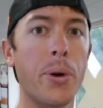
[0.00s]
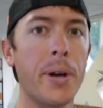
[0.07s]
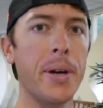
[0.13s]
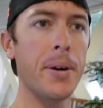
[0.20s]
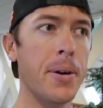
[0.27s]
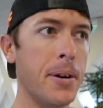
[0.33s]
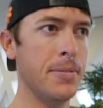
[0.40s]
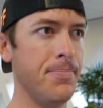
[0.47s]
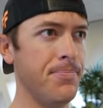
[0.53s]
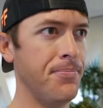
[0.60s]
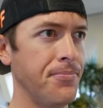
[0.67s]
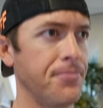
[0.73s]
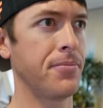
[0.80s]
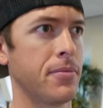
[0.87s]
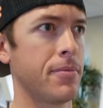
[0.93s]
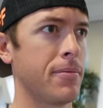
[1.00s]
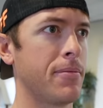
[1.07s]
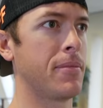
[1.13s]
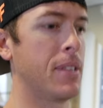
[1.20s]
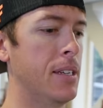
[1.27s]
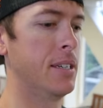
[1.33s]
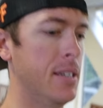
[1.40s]
We're here.
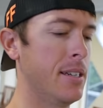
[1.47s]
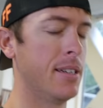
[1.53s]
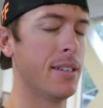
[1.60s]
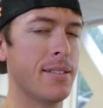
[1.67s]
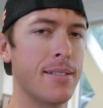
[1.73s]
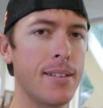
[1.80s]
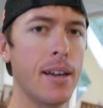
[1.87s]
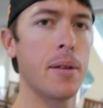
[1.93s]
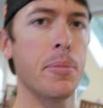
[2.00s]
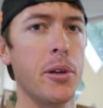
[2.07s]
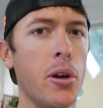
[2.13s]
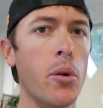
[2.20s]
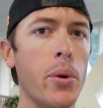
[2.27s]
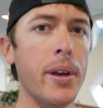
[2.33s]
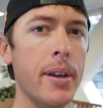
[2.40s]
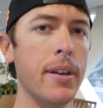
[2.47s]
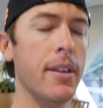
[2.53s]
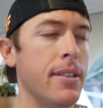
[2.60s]
It's time to go in.